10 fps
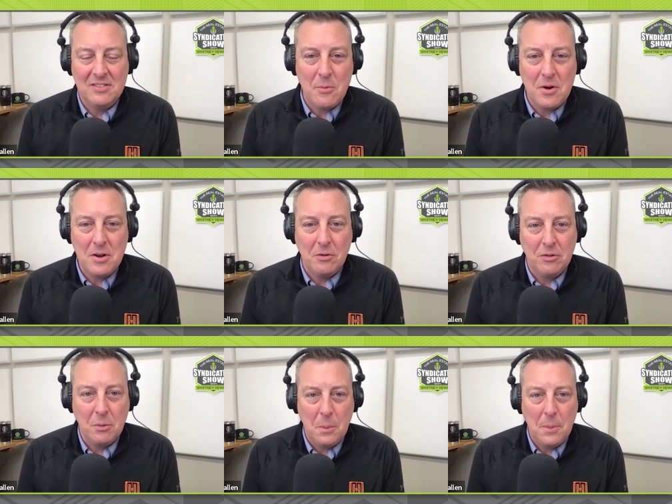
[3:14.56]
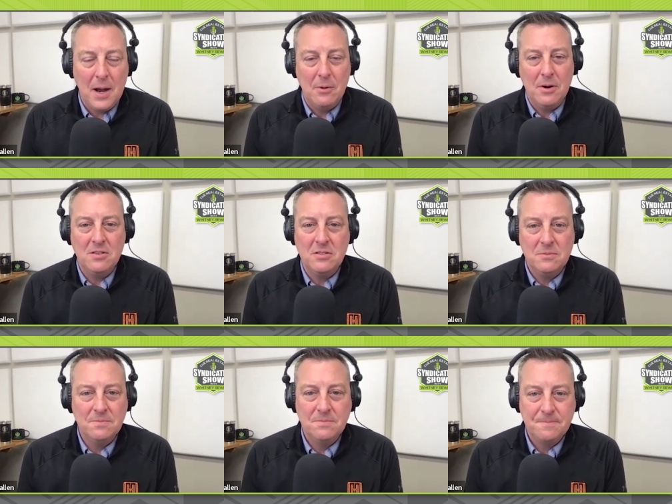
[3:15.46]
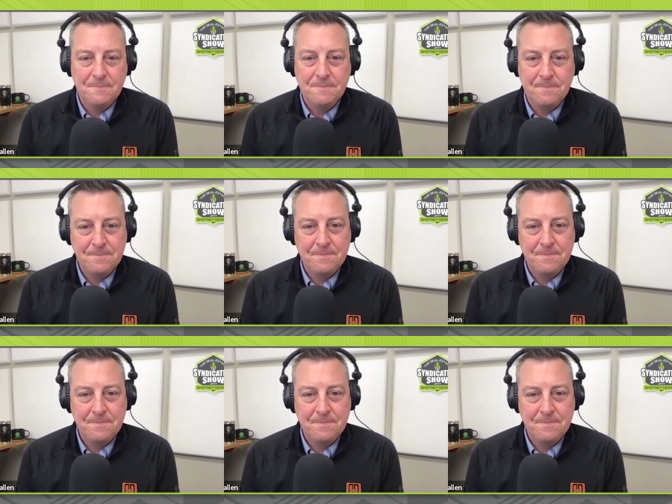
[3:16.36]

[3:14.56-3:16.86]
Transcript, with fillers: Is that one of your superpowers? Yes.